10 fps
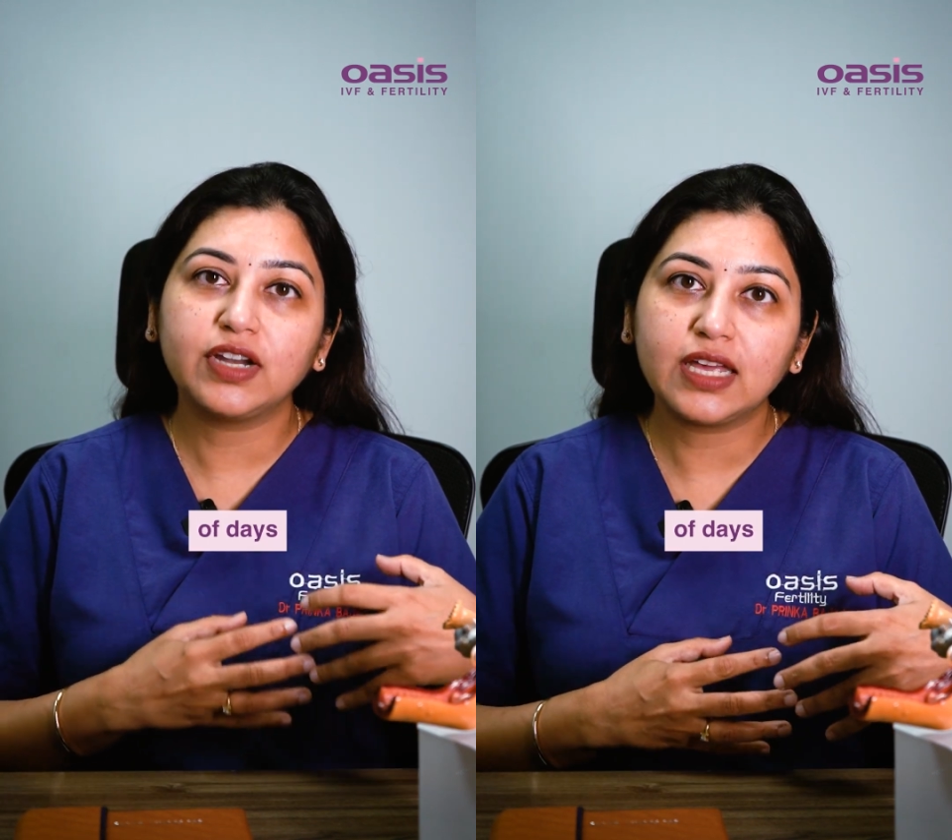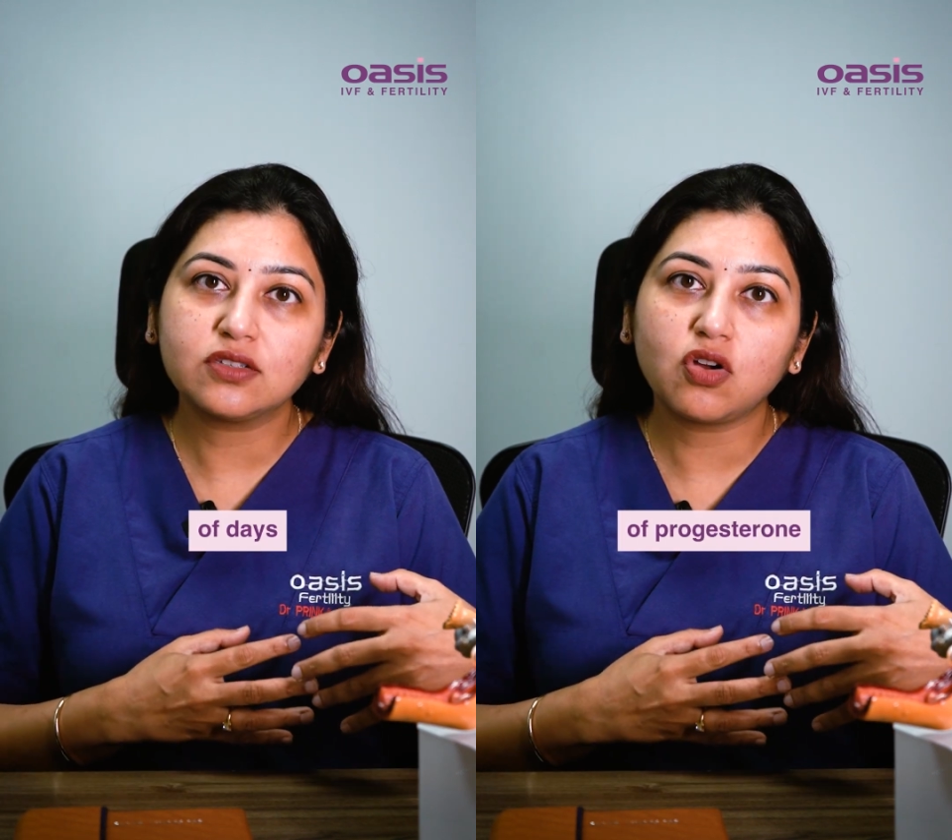
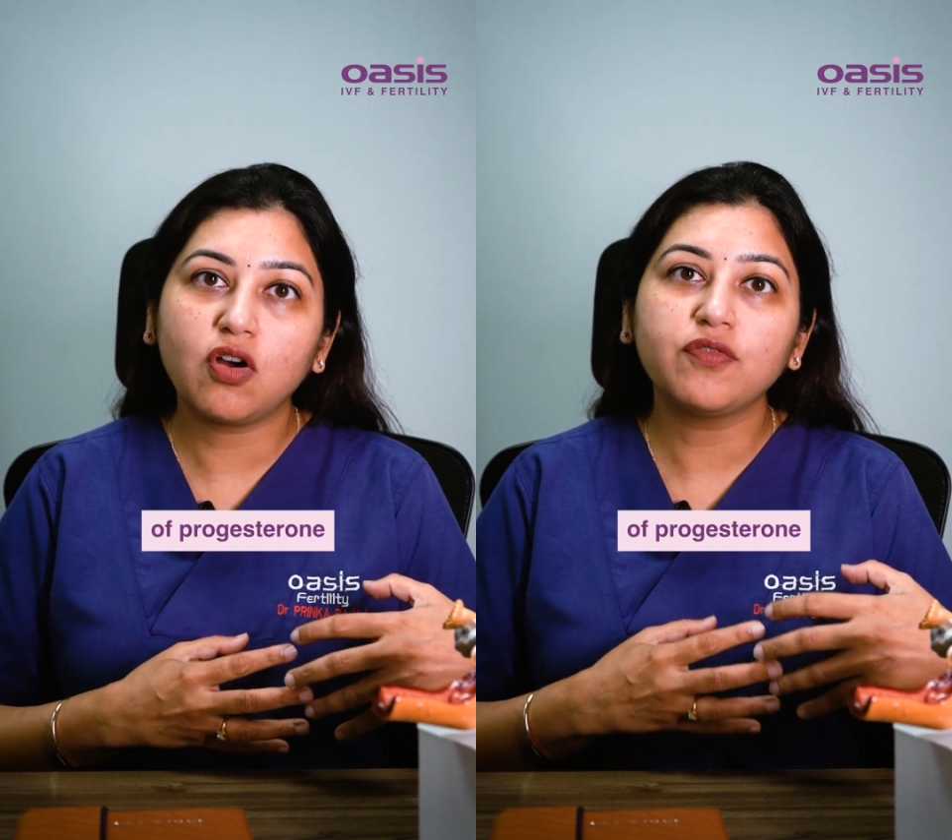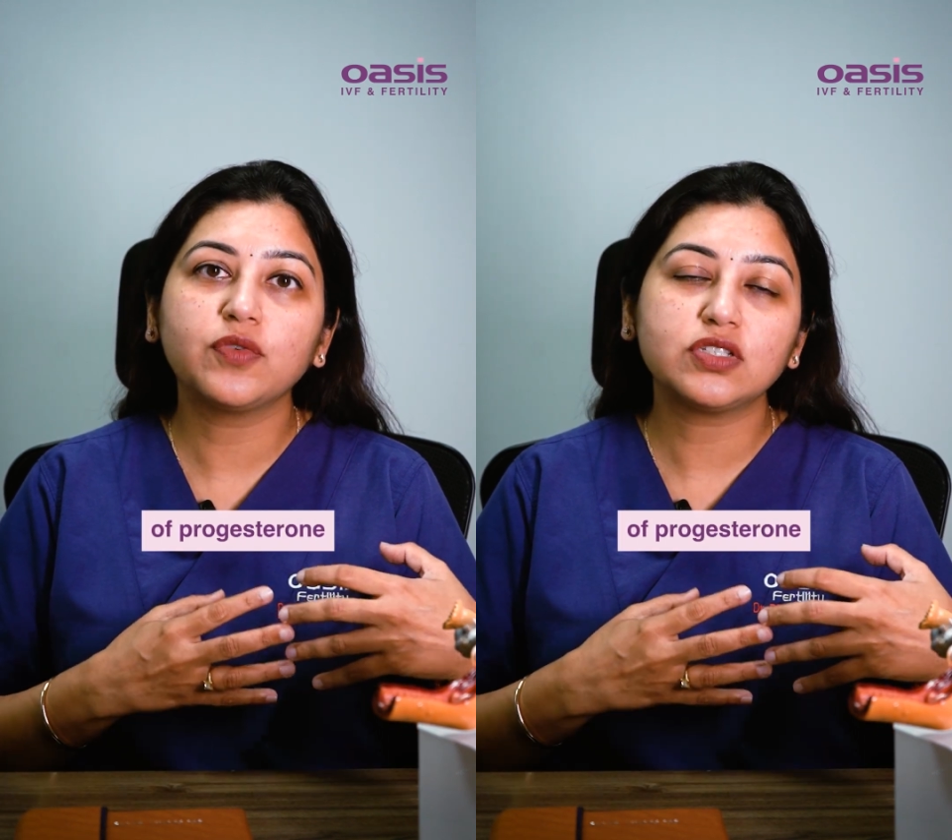days
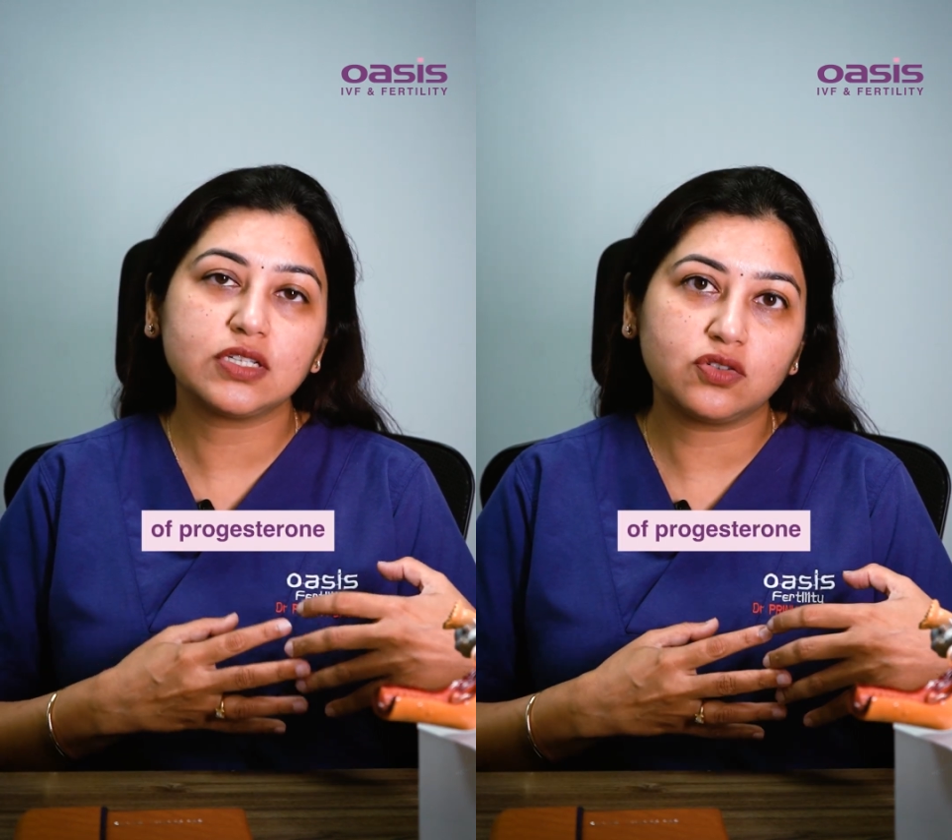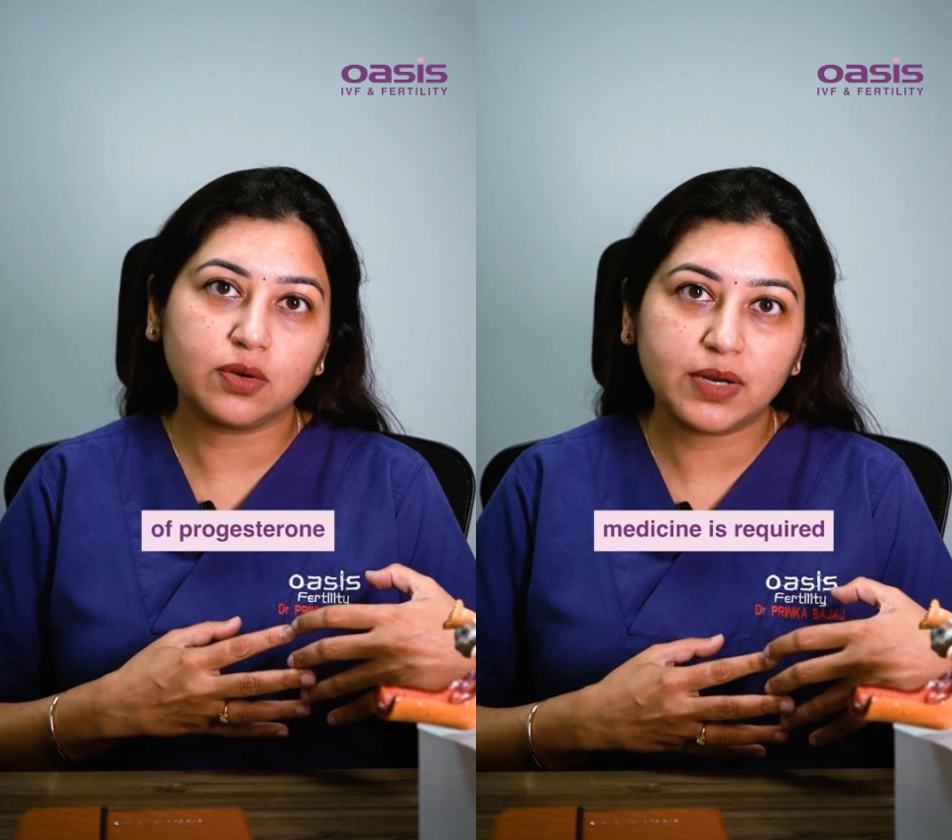of
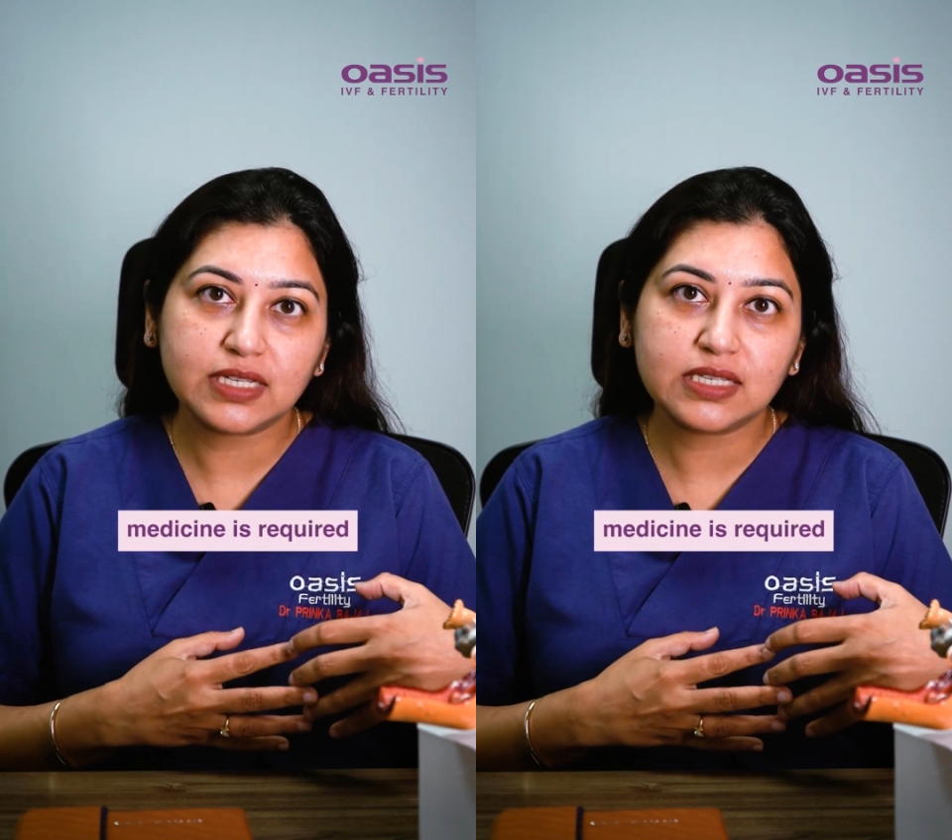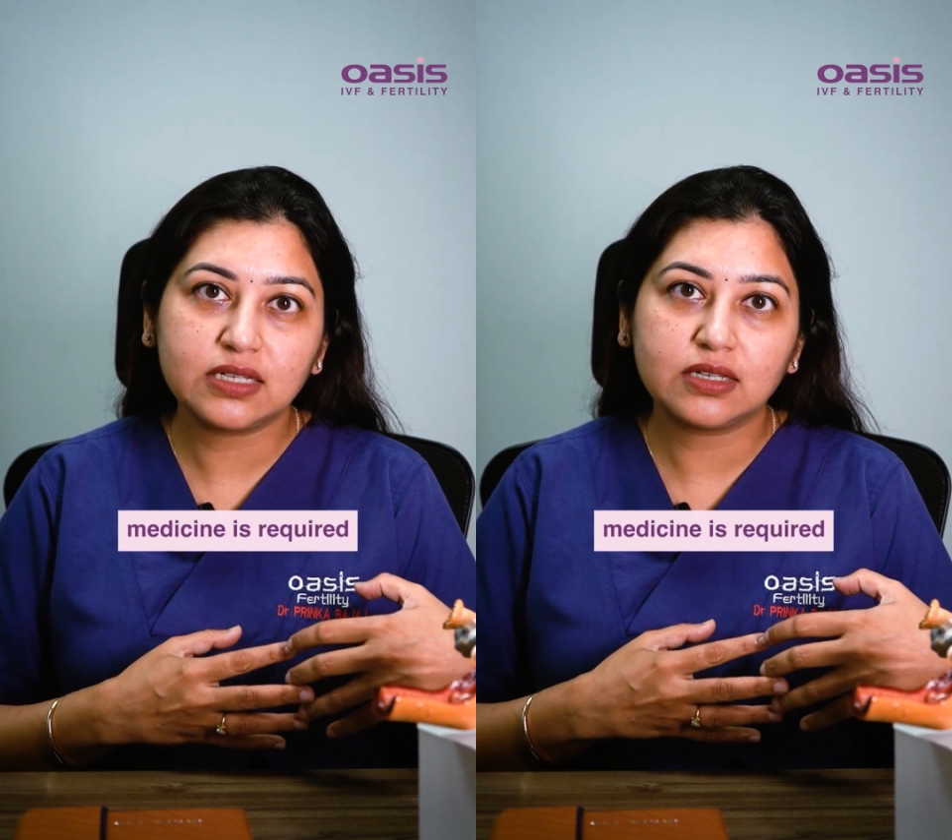progesterone
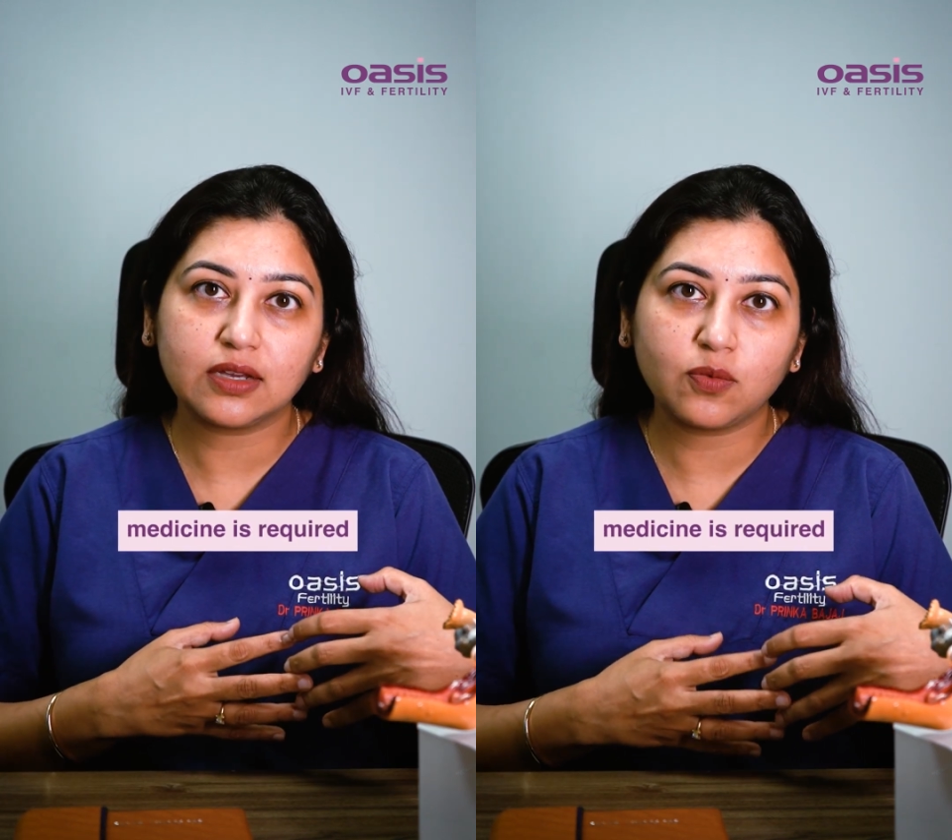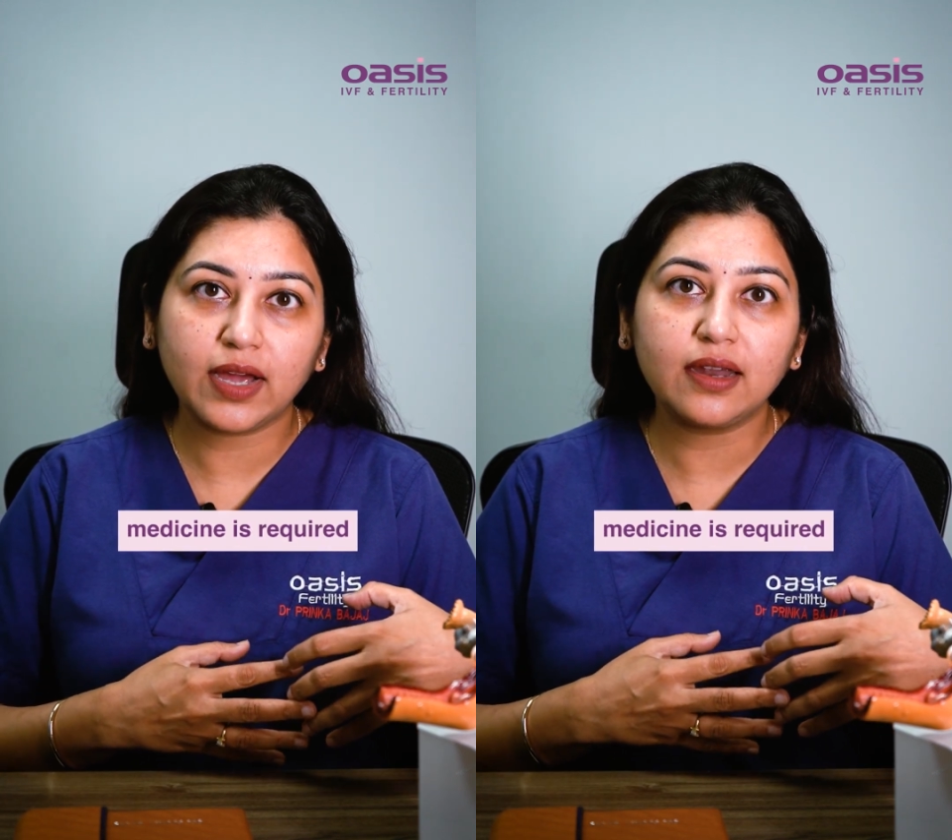medicine is
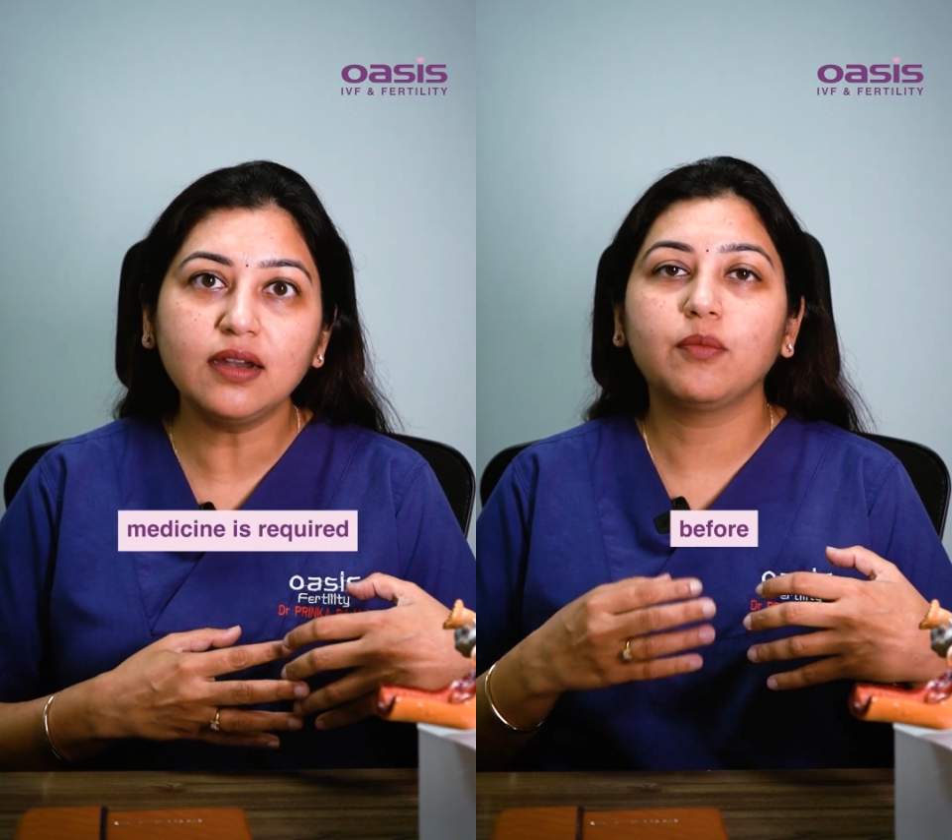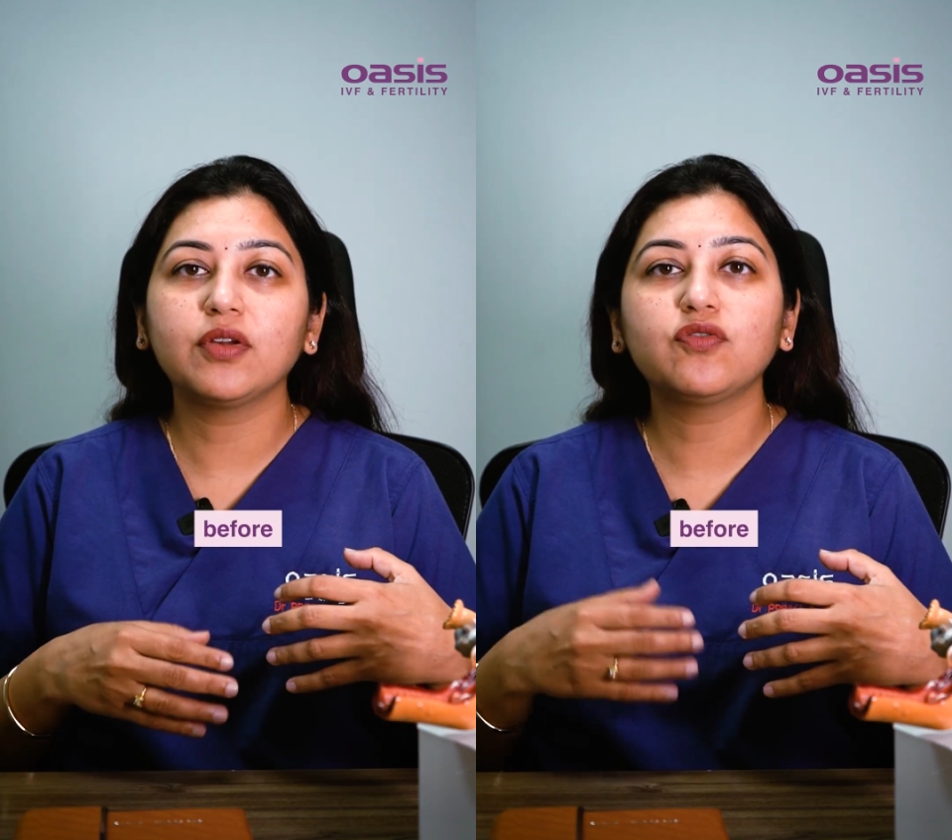required